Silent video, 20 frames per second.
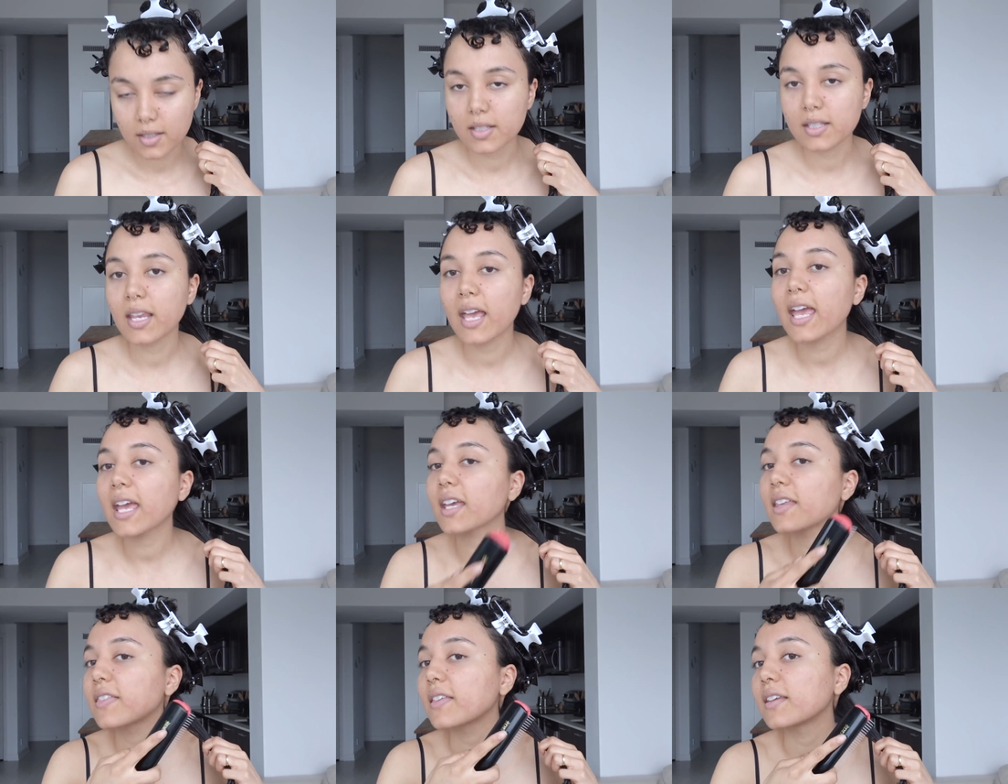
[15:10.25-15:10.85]

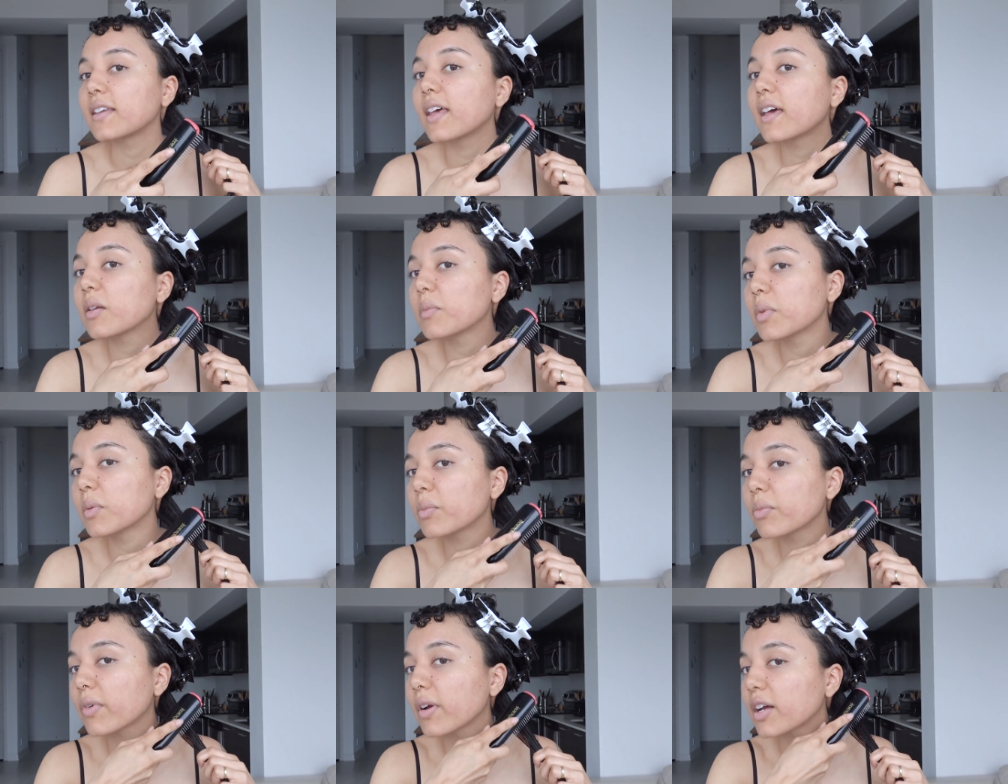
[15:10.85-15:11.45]
Take the
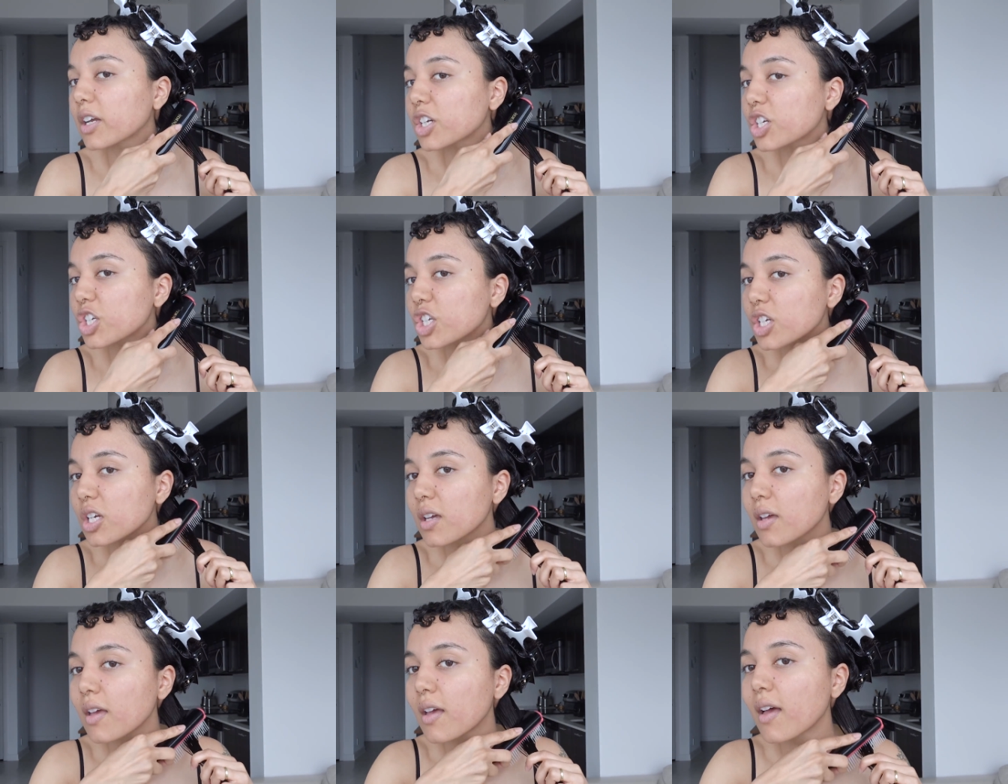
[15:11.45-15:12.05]
denim
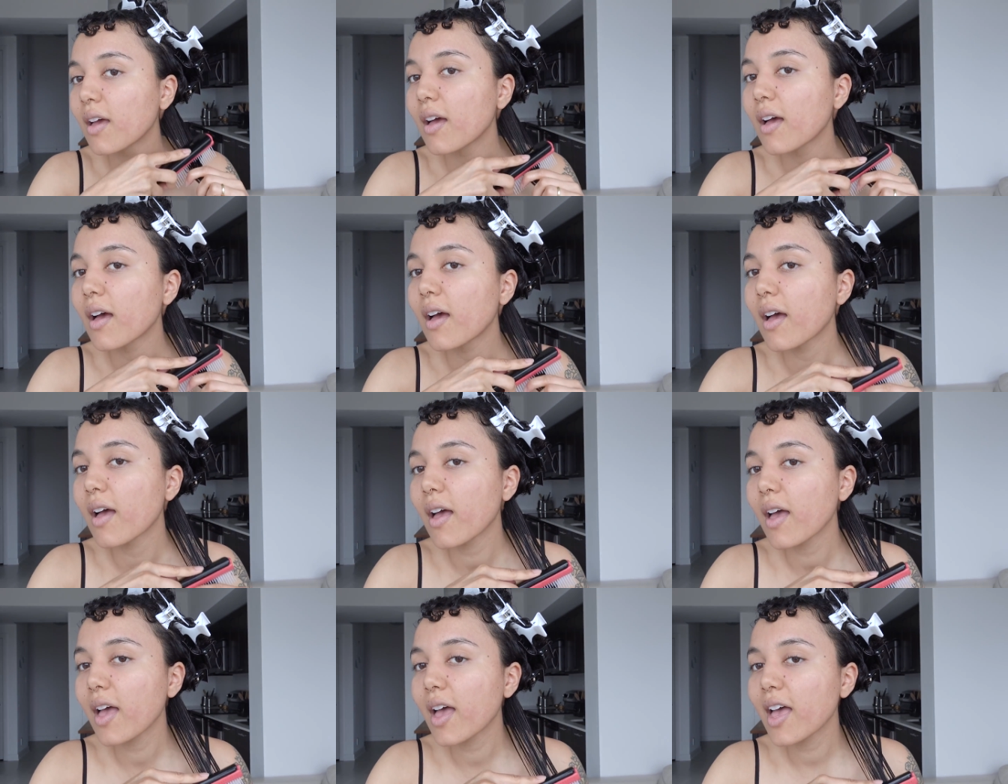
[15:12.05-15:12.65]
brush,
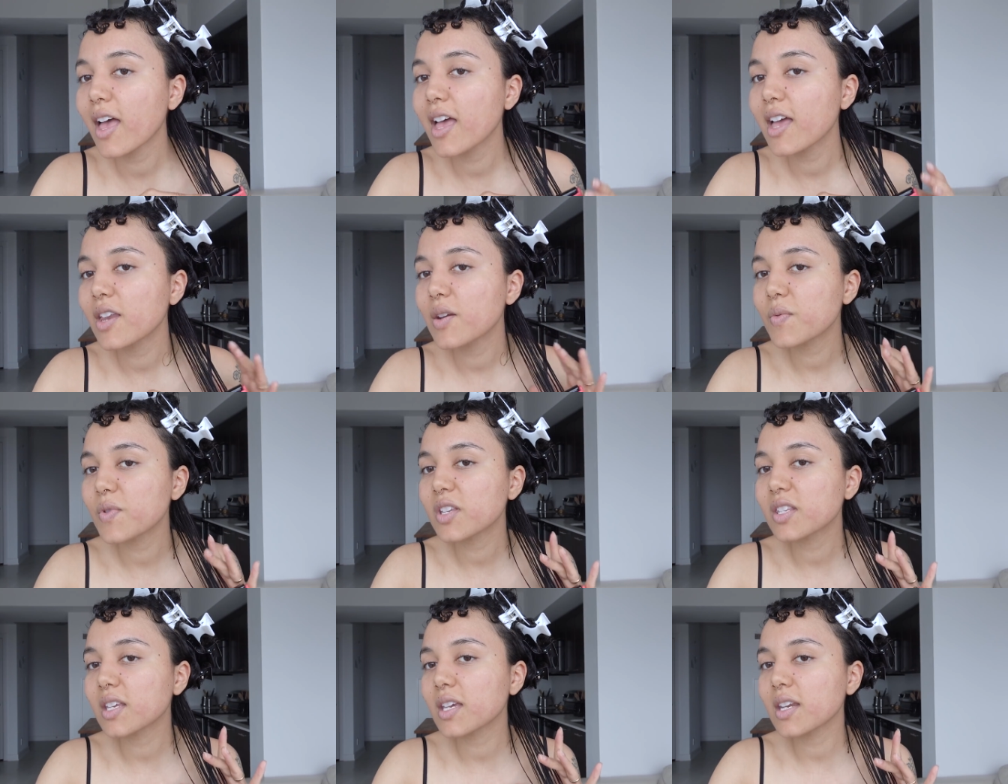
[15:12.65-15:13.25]

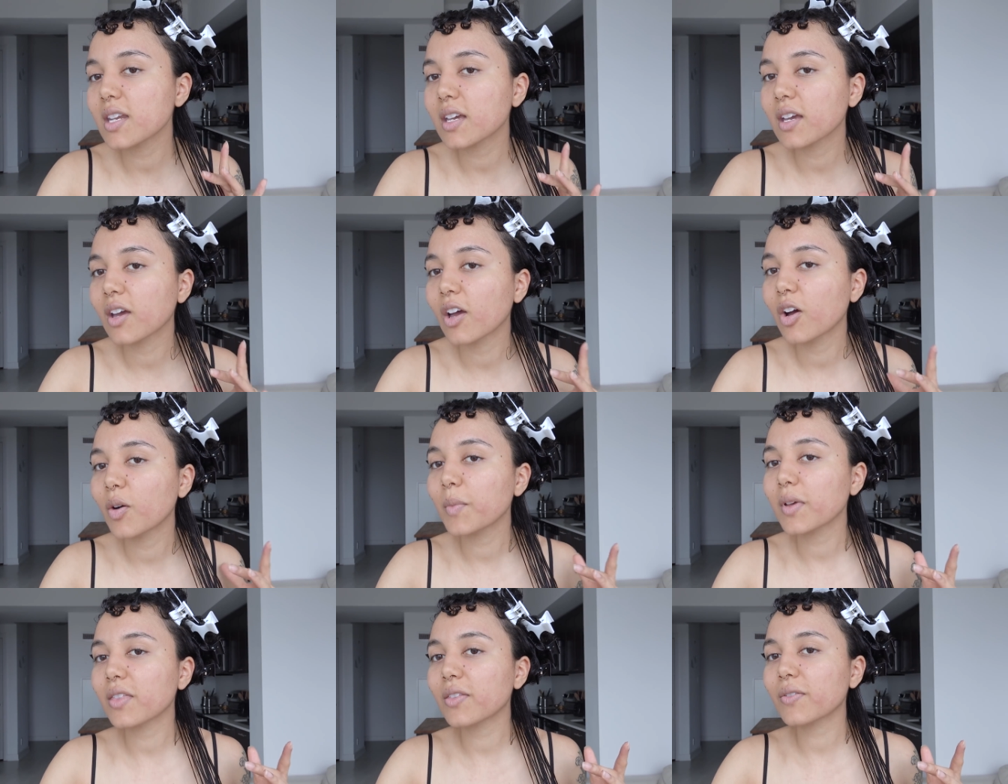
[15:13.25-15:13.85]
and we're just going to
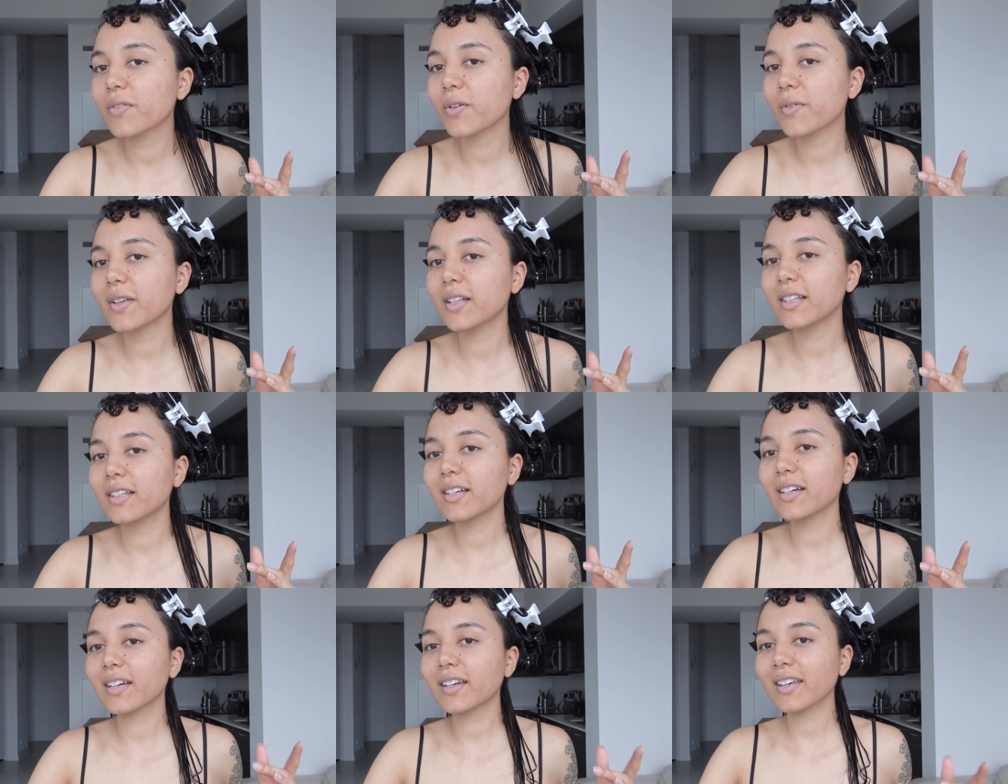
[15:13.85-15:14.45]
comb it through.
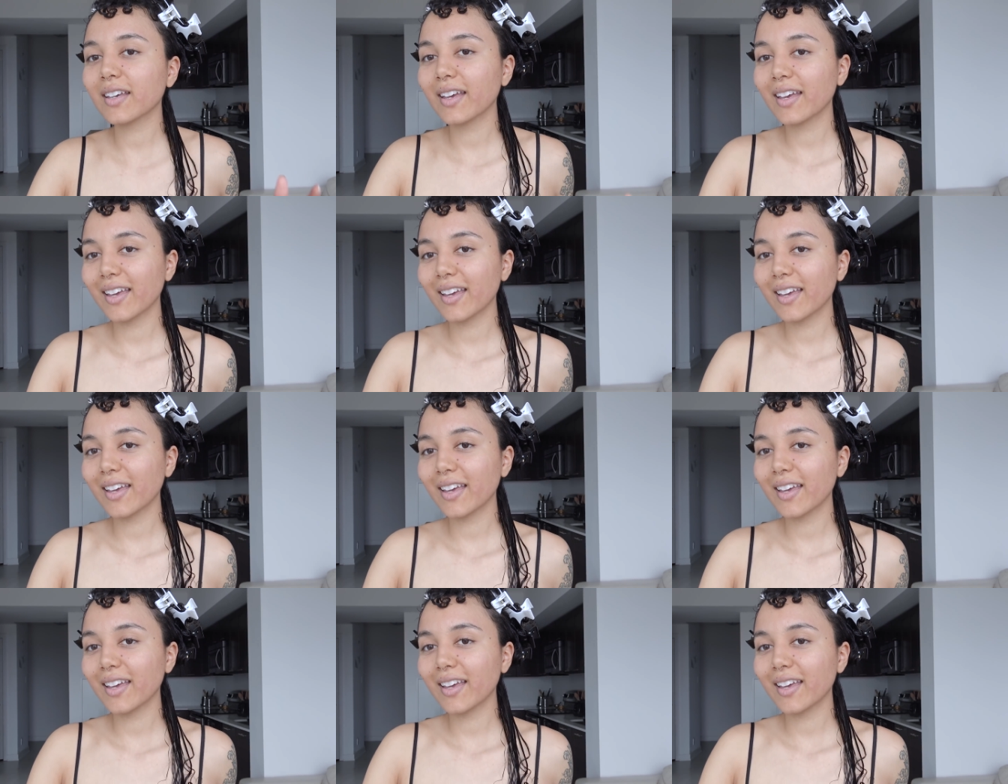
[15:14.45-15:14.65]
And look,